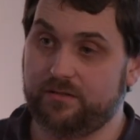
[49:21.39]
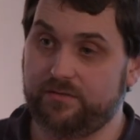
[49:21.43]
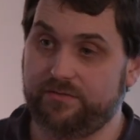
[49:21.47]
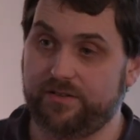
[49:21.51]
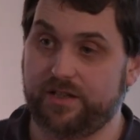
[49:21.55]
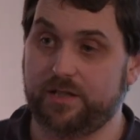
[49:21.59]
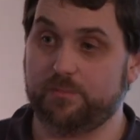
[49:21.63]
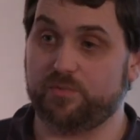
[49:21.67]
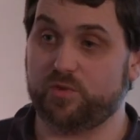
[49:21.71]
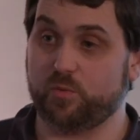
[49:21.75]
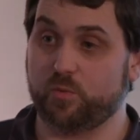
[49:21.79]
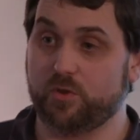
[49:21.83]

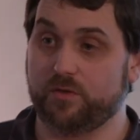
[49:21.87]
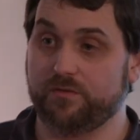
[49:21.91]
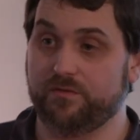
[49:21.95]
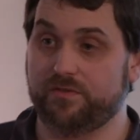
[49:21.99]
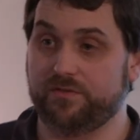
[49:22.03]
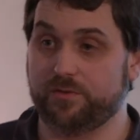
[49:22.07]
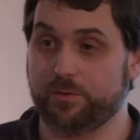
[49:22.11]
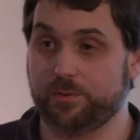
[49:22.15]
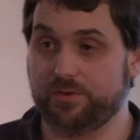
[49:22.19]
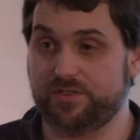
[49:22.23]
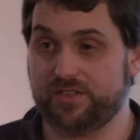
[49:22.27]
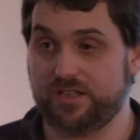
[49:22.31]
FIPS
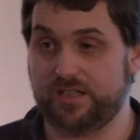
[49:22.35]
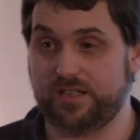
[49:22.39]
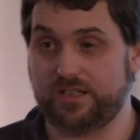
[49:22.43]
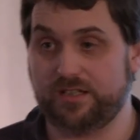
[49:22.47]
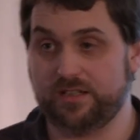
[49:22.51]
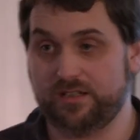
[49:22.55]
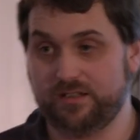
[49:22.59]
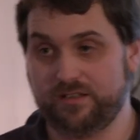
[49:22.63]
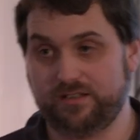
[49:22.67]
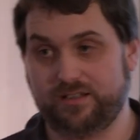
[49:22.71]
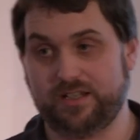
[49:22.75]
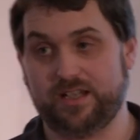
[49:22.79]

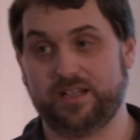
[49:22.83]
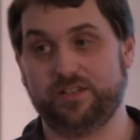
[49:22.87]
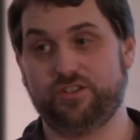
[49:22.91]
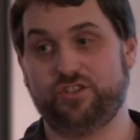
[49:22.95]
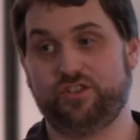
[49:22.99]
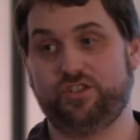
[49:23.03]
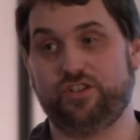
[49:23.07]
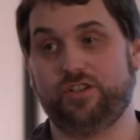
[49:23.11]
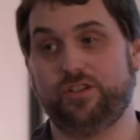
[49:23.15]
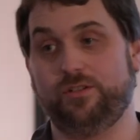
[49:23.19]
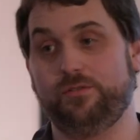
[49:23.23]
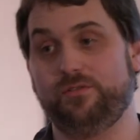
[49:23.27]

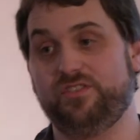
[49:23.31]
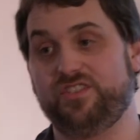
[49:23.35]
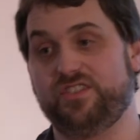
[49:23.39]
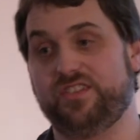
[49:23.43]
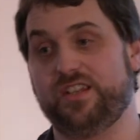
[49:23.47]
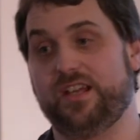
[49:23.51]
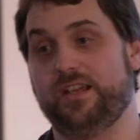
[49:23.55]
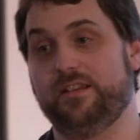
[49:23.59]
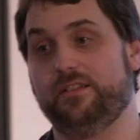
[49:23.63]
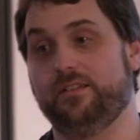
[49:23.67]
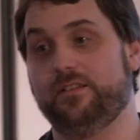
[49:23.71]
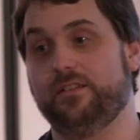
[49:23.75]
140-2
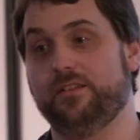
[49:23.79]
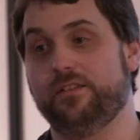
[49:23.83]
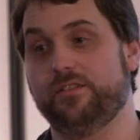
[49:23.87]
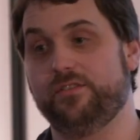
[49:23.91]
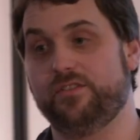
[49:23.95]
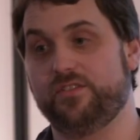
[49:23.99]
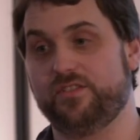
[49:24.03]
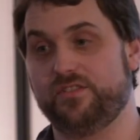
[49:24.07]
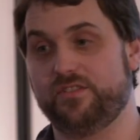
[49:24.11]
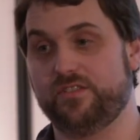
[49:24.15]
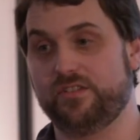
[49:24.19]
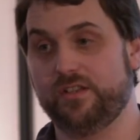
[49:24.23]

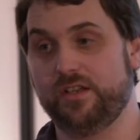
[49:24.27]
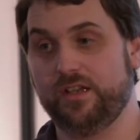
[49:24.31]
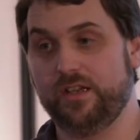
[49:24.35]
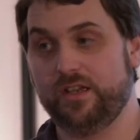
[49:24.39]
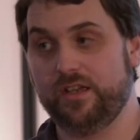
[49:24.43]
standards,